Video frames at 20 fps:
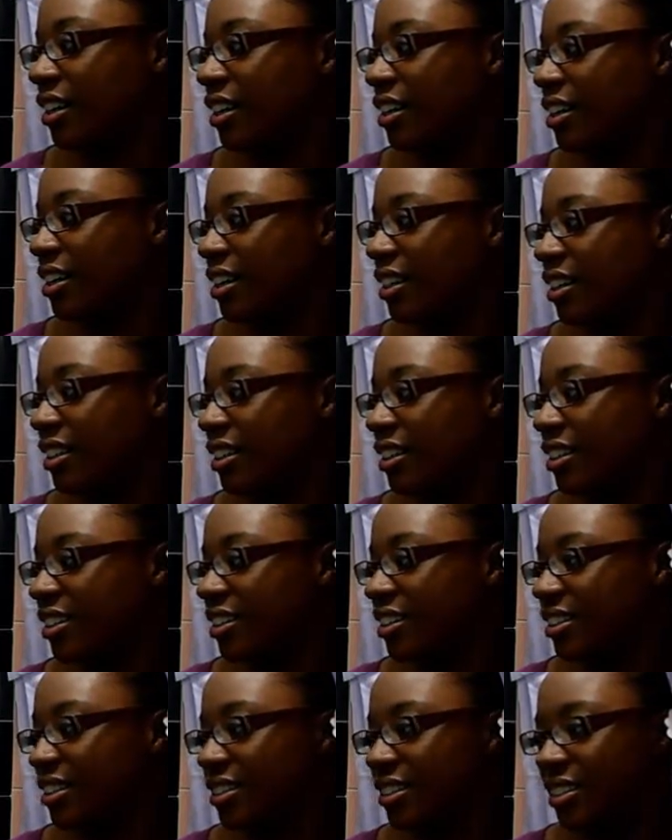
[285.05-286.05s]
These
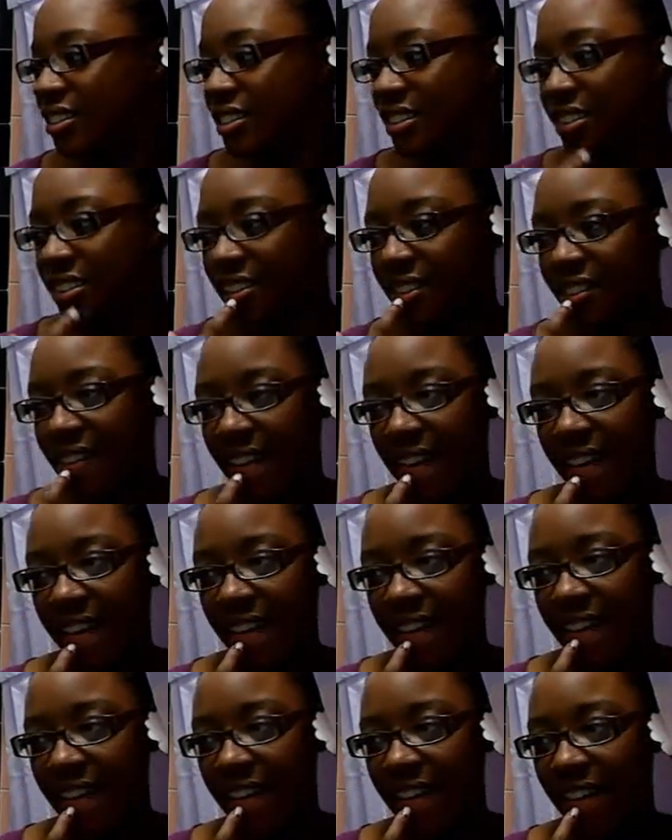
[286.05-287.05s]
little soft cups.
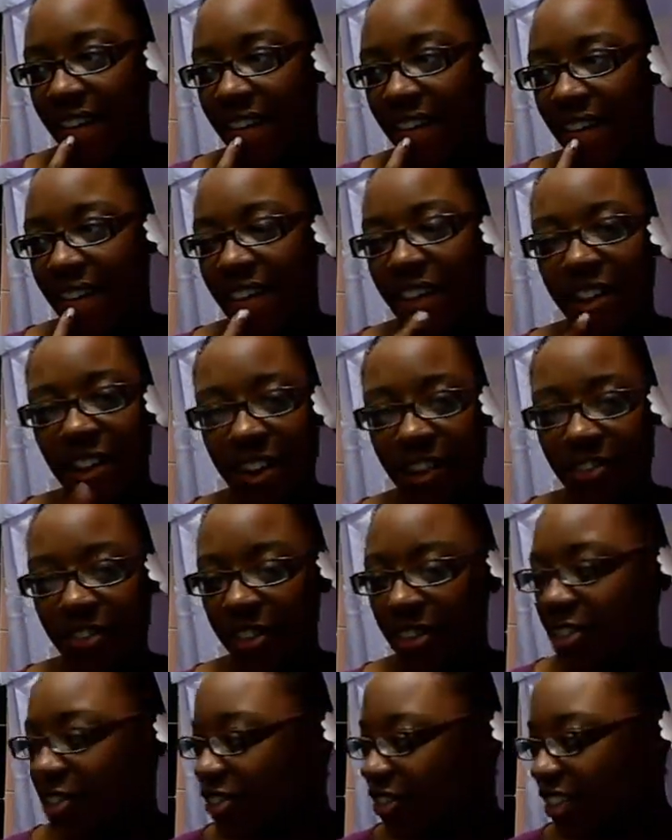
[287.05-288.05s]
Okay, real
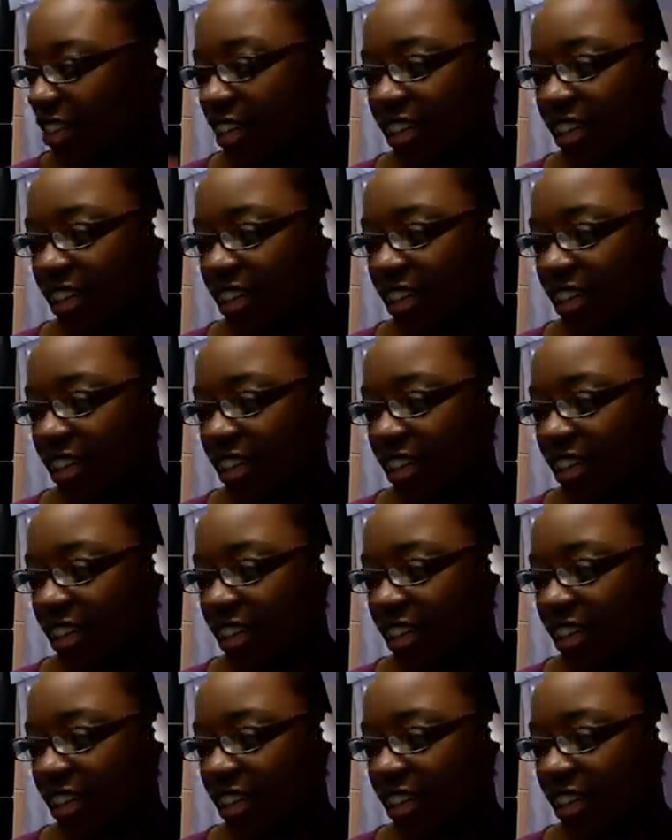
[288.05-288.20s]
talk, that